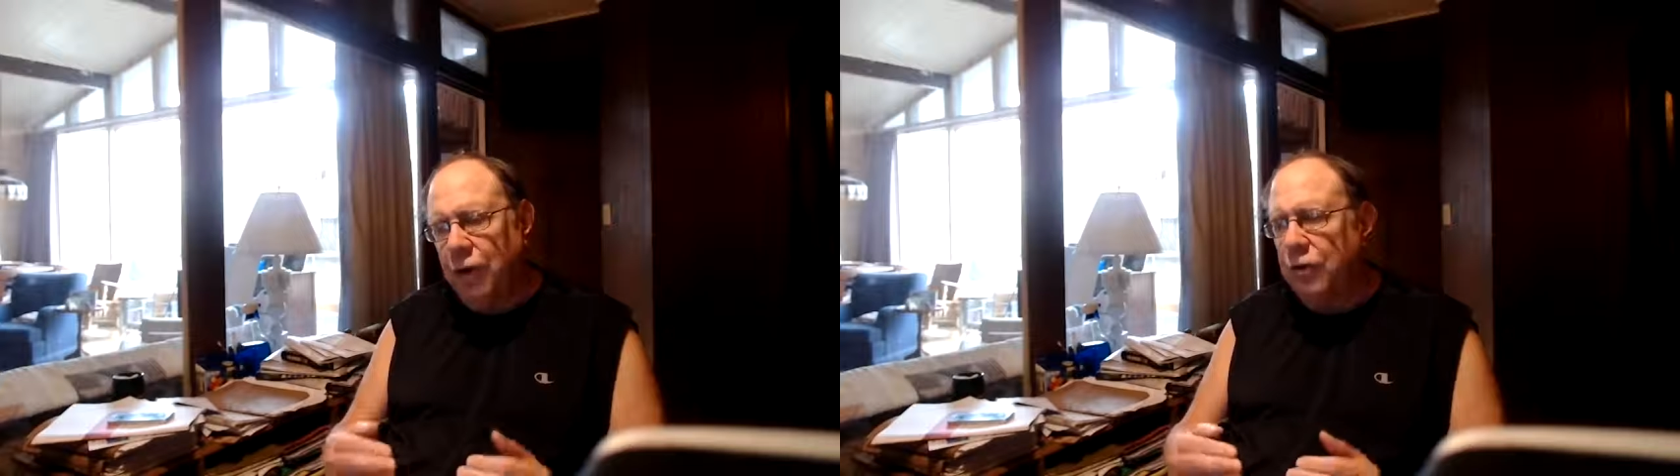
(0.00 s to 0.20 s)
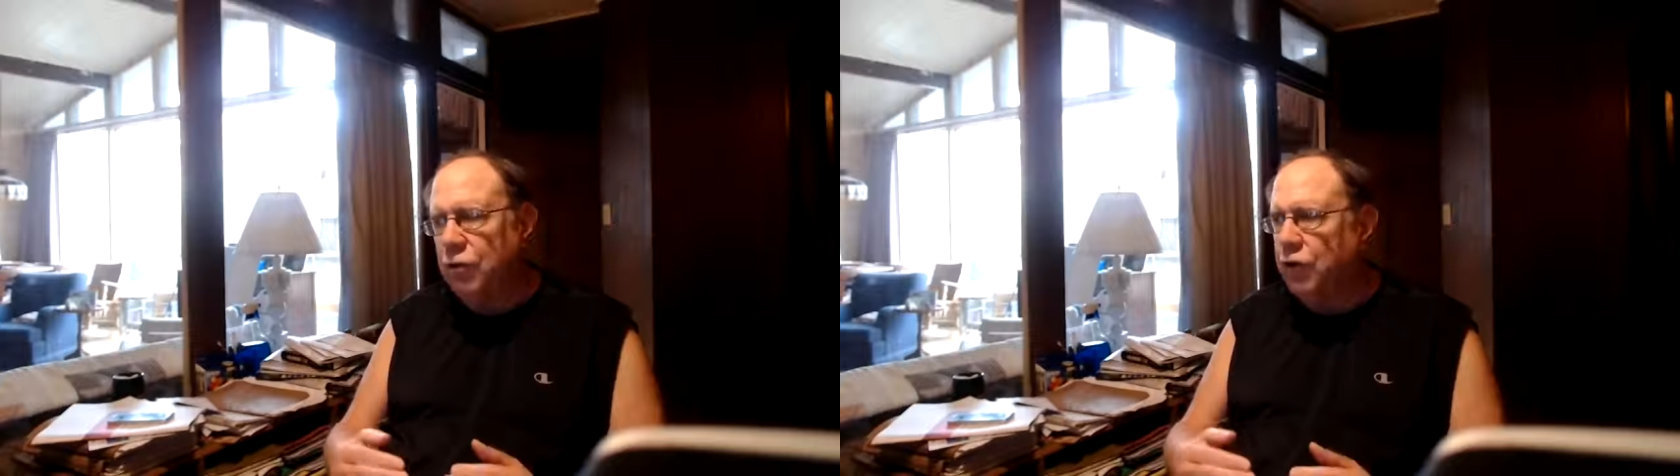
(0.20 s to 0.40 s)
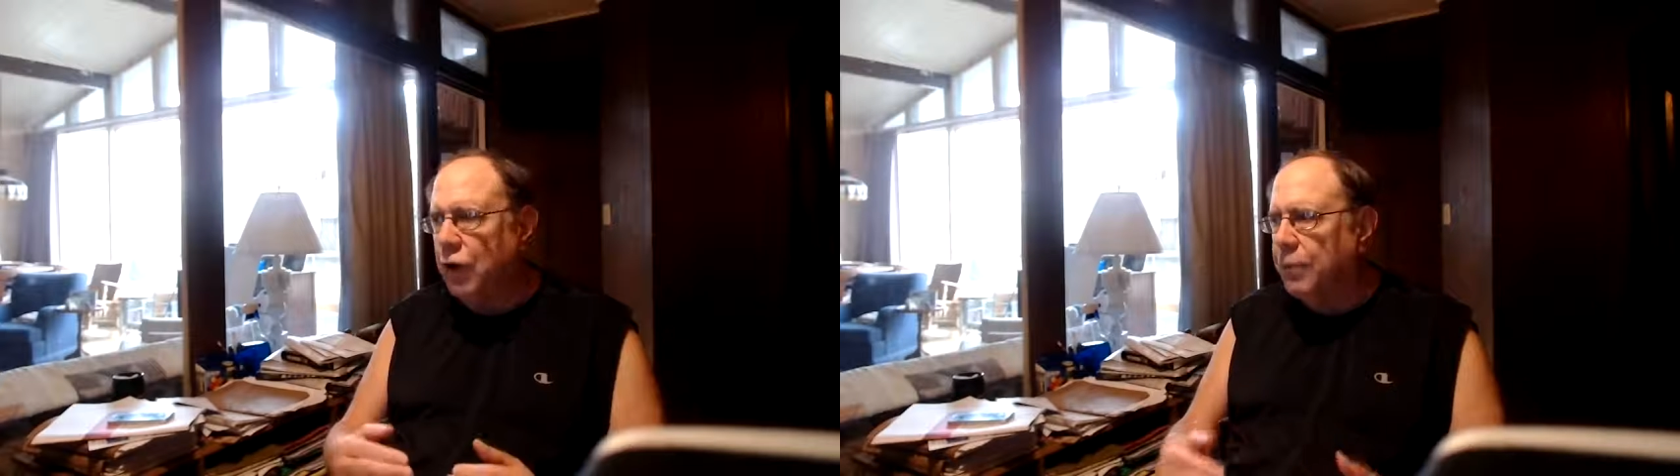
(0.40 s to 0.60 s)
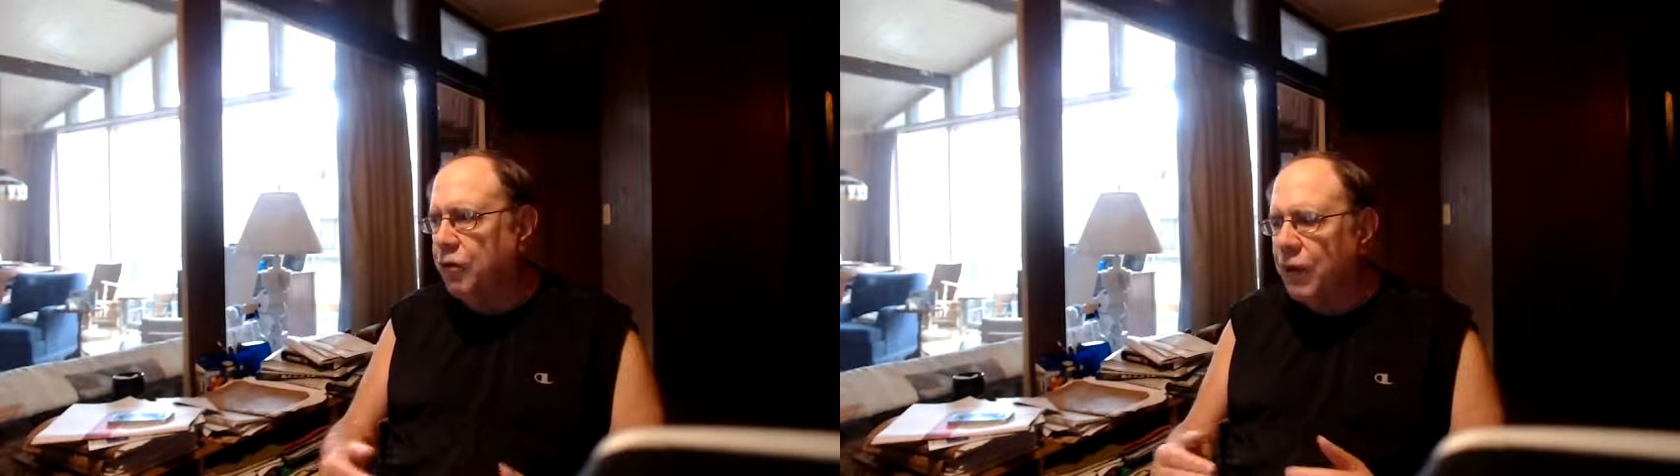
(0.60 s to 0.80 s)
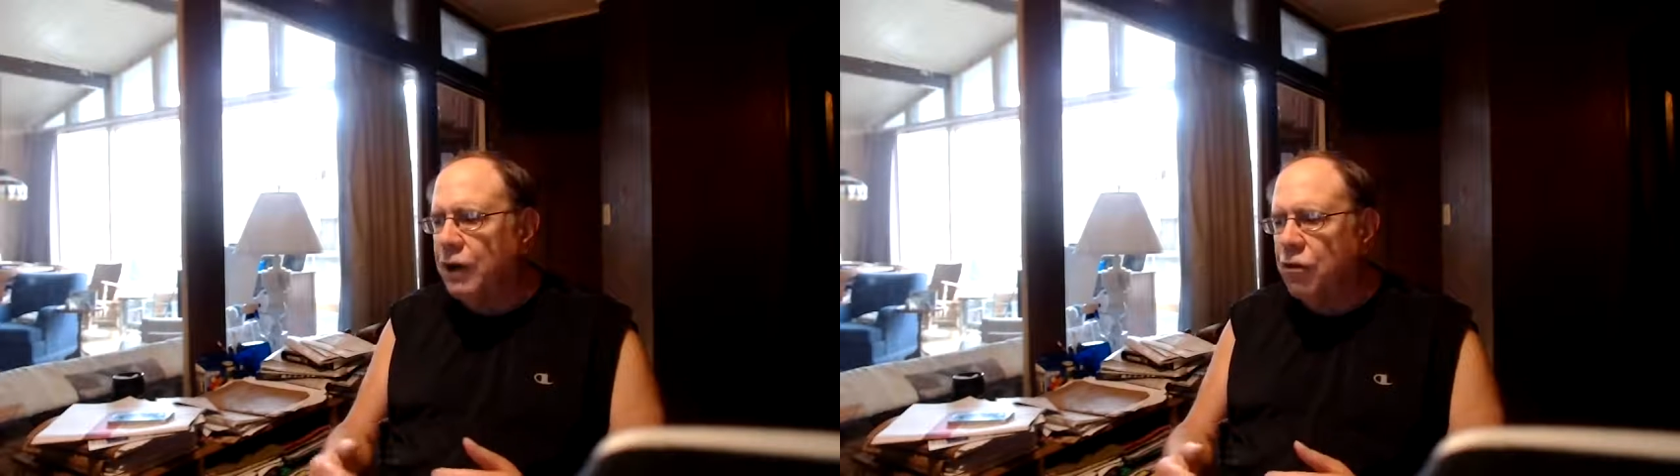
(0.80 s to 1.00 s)
just
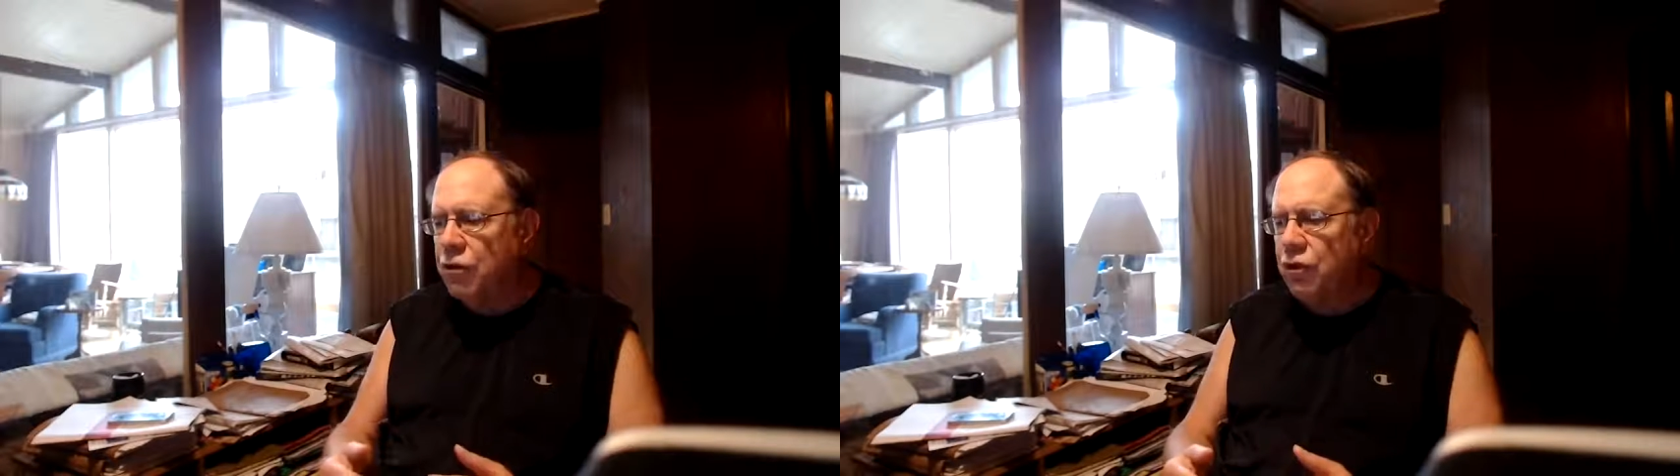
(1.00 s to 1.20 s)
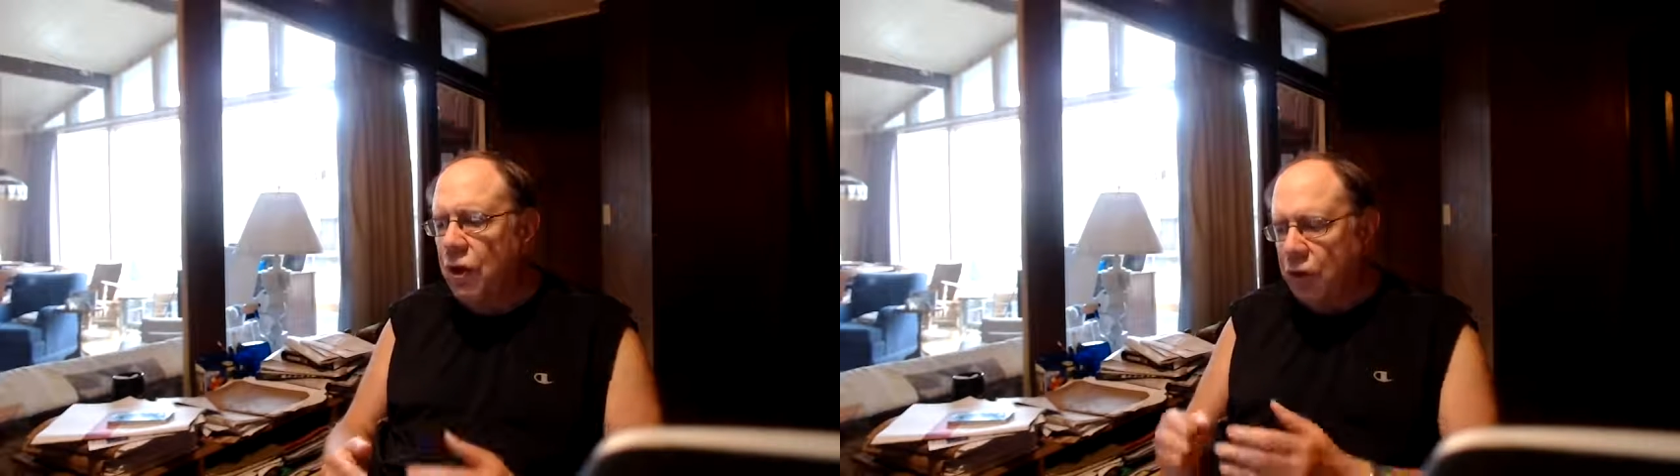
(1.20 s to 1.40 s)
observations